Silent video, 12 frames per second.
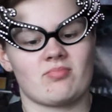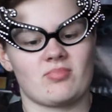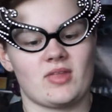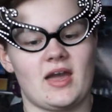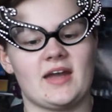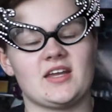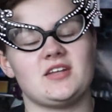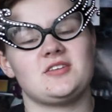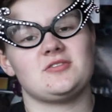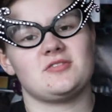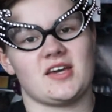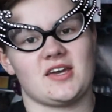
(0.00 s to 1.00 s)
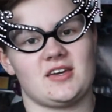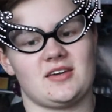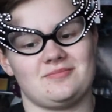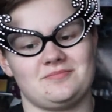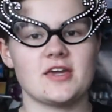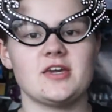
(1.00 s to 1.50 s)
And I do like it.
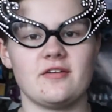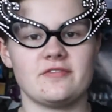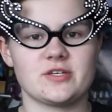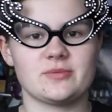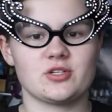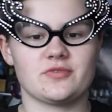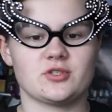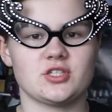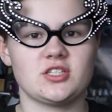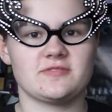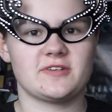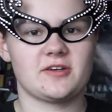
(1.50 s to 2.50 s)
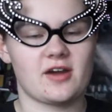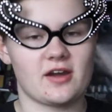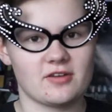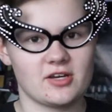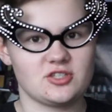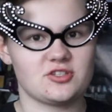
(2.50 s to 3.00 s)
Thank you ever so much for watching this video. I
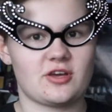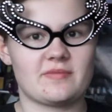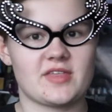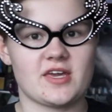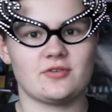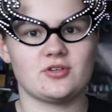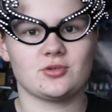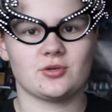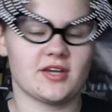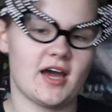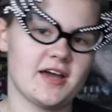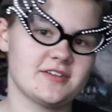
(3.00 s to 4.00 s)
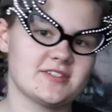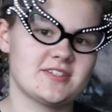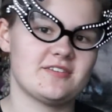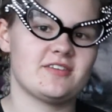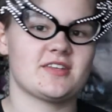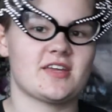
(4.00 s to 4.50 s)
really do hope that you enjoyed it. I'll see
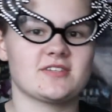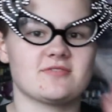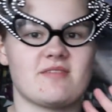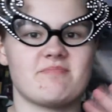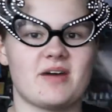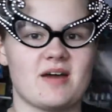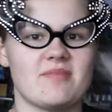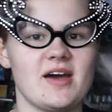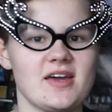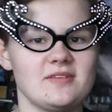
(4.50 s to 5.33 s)
you in the next one. Bye bye!